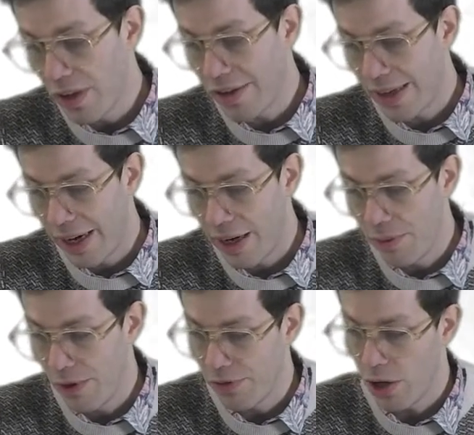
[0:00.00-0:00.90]
once
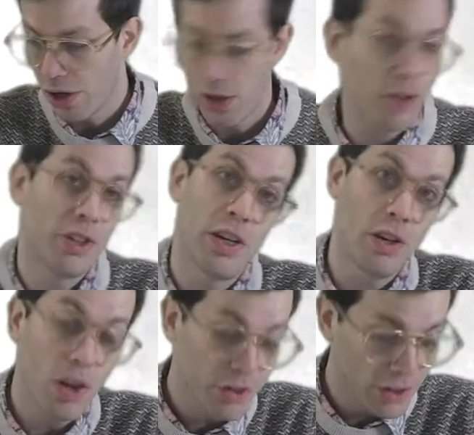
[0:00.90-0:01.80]
again, we've got lossy
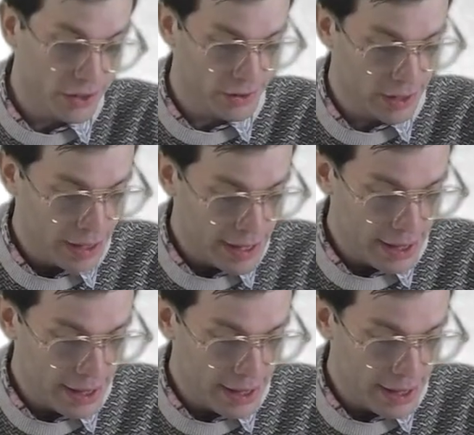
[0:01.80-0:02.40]
and lossless.